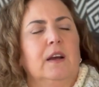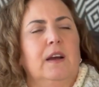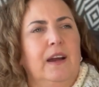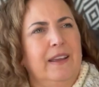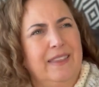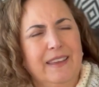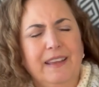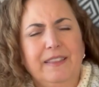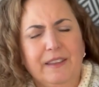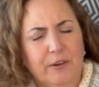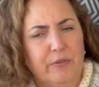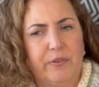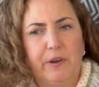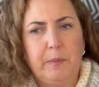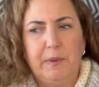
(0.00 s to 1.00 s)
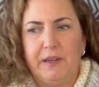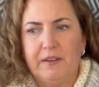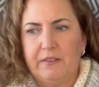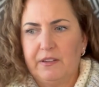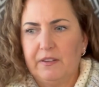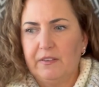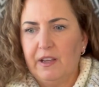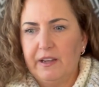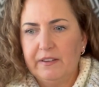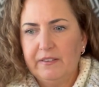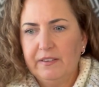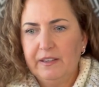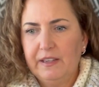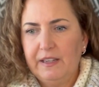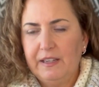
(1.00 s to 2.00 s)
I think they're freebies, because
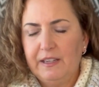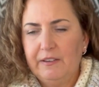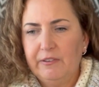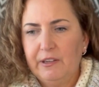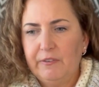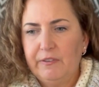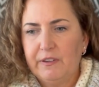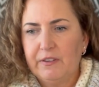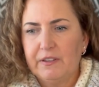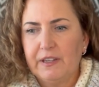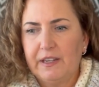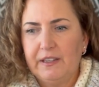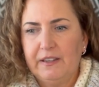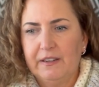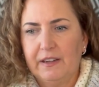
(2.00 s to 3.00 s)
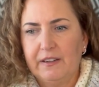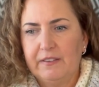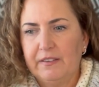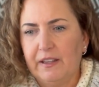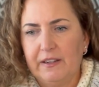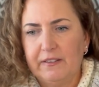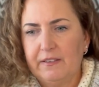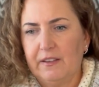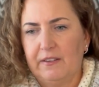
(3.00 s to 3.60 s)
honestly, even if it's 99 cents,